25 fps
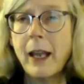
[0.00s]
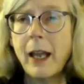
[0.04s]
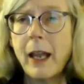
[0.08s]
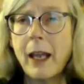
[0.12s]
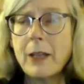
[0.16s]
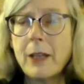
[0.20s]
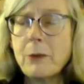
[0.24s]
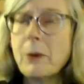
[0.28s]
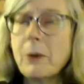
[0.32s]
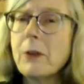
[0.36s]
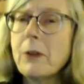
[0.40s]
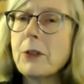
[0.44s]

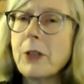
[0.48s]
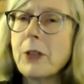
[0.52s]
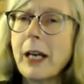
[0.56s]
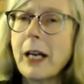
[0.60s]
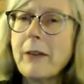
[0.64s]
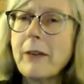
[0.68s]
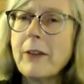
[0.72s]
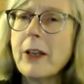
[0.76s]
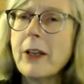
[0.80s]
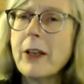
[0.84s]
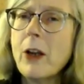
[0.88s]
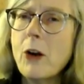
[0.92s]
As we were
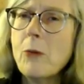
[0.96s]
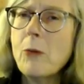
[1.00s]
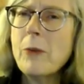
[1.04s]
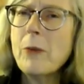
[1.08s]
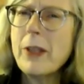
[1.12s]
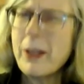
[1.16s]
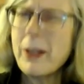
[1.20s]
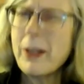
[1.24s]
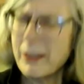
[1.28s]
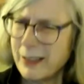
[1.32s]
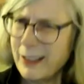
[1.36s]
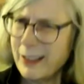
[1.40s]
driving home, we
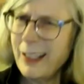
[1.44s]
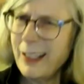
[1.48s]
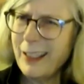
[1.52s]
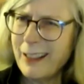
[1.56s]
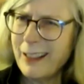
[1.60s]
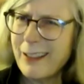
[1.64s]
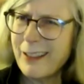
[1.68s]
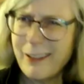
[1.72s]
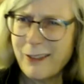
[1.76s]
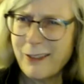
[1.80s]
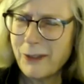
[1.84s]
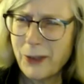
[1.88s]
thought, gee, you
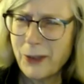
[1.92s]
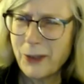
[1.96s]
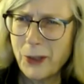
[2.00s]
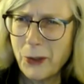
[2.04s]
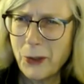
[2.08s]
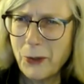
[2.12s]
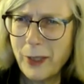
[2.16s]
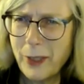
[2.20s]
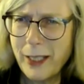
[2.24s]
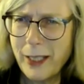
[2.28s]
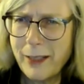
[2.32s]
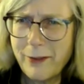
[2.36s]
know, if we're
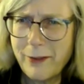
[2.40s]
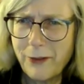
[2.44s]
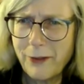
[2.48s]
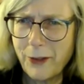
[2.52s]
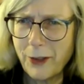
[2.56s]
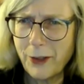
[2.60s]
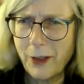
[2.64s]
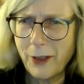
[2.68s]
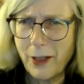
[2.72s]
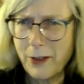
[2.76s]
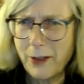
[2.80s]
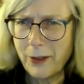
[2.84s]
doing it
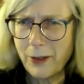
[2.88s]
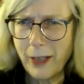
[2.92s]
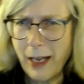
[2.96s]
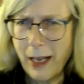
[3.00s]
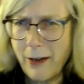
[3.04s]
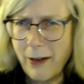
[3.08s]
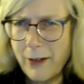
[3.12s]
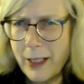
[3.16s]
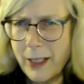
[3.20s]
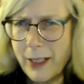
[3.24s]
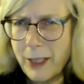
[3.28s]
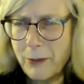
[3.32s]
for other
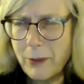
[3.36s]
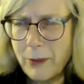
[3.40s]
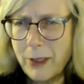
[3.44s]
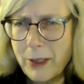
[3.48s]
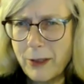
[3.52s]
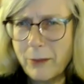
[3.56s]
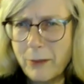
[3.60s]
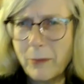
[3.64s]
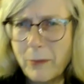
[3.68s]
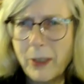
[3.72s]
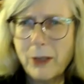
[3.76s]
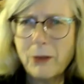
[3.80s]
counties, we
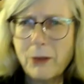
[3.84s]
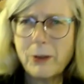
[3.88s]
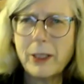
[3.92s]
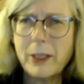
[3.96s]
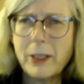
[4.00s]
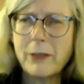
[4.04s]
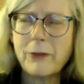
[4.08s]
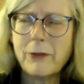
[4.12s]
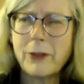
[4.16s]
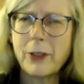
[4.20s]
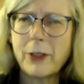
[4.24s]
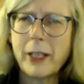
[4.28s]
should be doing
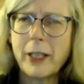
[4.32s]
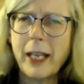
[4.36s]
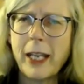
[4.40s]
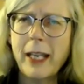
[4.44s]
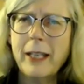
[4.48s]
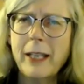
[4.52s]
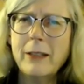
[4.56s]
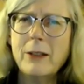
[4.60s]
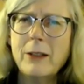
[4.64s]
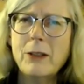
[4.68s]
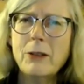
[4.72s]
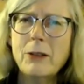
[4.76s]
it for
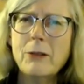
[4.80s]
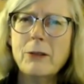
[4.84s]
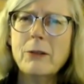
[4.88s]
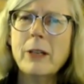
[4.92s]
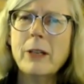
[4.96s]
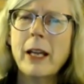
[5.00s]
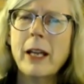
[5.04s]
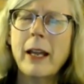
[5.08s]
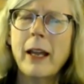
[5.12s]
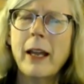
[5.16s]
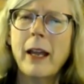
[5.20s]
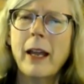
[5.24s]
Kane too.
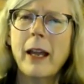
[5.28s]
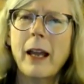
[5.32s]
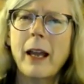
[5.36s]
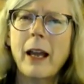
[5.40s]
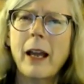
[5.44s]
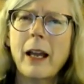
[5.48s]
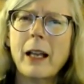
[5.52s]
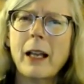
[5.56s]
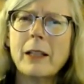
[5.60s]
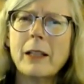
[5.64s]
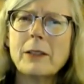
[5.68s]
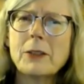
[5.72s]

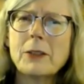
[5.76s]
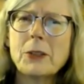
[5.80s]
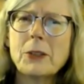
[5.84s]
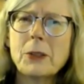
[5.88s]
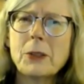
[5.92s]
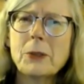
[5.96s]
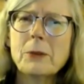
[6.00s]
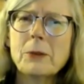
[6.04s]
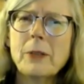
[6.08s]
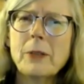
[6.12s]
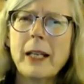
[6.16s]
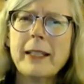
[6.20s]
Uh,
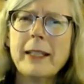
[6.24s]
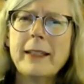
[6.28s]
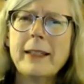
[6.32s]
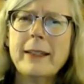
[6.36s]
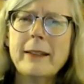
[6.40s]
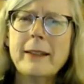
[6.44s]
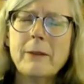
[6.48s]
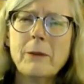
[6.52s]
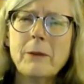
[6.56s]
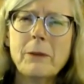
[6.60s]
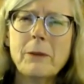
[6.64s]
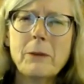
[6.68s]
so I
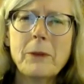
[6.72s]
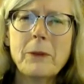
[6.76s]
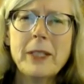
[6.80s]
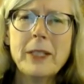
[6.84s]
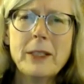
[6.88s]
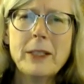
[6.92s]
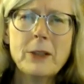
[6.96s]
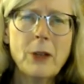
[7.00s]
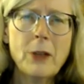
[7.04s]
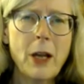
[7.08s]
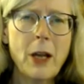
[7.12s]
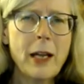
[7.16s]

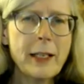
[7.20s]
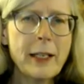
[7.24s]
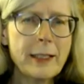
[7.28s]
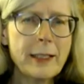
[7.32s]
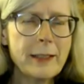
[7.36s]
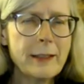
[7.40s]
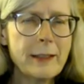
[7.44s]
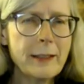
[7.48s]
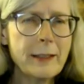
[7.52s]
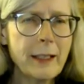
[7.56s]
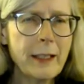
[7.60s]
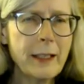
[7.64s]
we
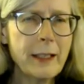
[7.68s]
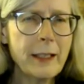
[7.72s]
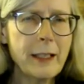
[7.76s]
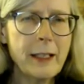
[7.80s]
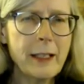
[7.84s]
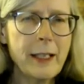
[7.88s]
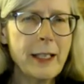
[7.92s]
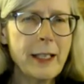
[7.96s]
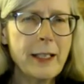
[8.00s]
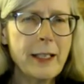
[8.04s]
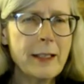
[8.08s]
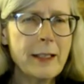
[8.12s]
talked, uh,
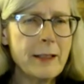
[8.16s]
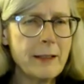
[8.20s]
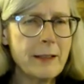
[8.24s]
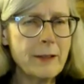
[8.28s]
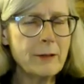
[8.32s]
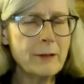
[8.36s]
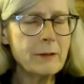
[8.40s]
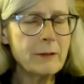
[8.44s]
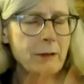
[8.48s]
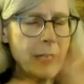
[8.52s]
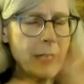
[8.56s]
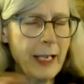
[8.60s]
and it's
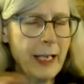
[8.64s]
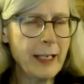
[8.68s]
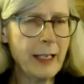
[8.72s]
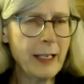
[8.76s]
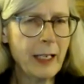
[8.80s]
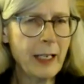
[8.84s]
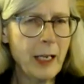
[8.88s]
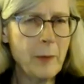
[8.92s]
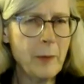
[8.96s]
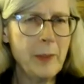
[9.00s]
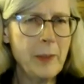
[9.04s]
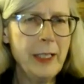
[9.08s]
still kind
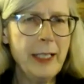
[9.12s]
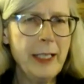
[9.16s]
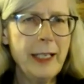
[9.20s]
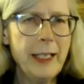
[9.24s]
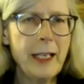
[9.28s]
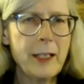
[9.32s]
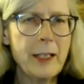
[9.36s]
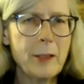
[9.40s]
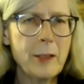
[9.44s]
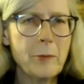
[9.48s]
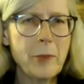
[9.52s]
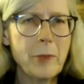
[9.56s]
of coming
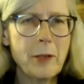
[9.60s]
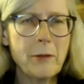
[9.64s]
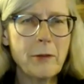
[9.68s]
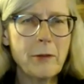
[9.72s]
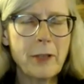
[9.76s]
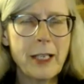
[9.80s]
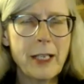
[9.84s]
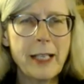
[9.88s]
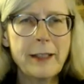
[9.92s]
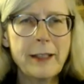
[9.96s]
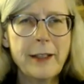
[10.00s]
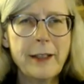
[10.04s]
together. But
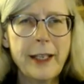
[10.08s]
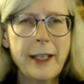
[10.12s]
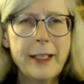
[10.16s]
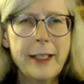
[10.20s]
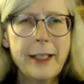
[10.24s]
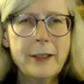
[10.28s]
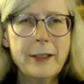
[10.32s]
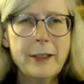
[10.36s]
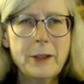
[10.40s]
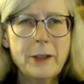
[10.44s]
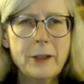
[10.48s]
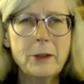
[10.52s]
what I'd
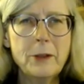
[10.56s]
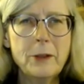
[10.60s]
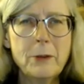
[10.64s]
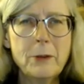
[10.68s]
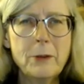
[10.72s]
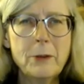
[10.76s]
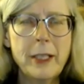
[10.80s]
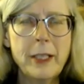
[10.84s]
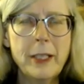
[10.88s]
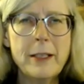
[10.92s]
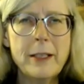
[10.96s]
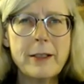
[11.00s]
like to
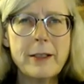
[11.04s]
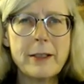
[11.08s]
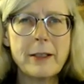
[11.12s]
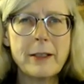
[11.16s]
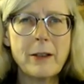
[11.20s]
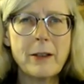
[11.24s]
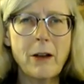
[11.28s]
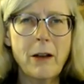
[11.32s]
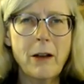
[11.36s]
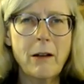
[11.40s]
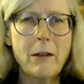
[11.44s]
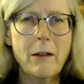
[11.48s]
do is
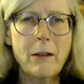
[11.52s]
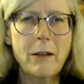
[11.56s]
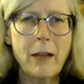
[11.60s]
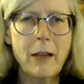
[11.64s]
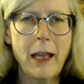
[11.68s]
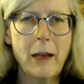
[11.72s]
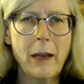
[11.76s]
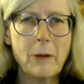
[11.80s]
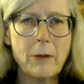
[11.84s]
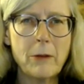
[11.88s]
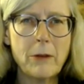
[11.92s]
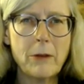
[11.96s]
an all
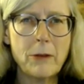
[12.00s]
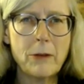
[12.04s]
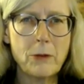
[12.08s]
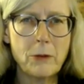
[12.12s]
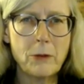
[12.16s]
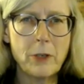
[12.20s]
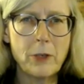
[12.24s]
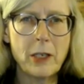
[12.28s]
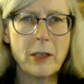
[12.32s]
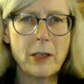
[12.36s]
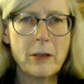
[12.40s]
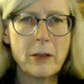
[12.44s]

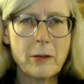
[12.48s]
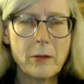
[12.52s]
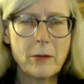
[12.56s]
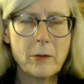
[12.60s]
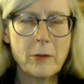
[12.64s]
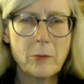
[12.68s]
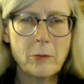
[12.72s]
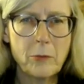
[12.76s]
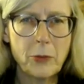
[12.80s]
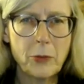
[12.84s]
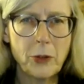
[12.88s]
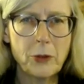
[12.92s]
outdoor
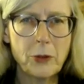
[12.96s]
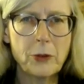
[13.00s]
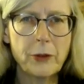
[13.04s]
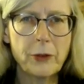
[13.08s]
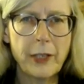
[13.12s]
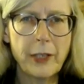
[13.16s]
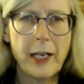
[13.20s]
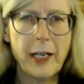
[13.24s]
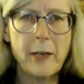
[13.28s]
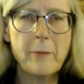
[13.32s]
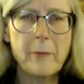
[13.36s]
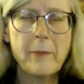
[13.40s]

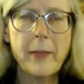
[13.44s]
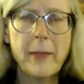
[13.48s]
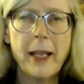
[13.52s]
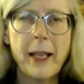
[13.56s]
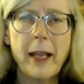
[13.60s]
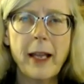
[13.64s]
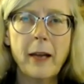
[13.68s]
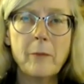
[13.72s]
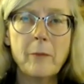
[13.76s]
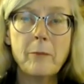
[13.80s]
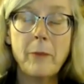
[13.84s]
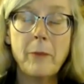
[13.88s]
program
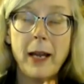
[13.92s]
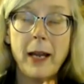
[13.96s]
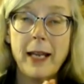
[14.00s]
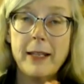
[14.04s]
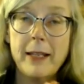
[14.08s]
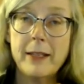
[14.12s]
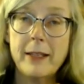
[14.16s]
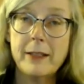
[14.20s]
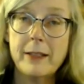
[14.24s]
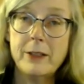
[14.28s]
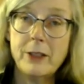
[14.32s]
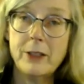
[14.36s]
by
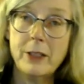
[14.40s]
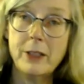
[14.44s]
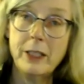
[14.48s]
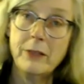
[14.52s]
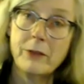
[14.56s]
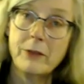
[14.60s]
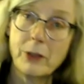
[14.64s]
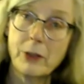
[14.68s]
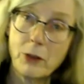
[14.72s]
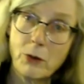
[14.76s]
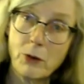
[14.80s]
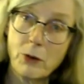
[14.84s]
the
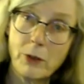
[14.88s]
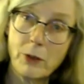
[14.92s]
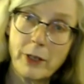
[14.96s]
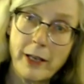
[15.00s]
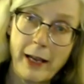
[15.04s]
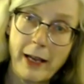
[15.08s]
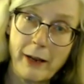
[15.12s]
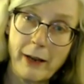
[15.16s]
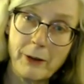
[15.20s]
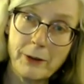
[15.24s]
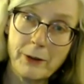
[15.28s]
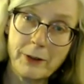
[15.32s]
Geneva
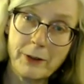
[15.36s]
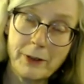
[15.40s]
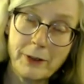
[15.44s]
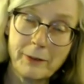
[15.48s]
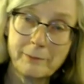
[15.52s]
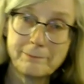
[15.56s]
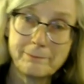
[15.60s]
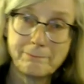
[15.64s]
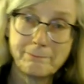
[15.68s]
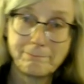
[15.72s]
Courthouse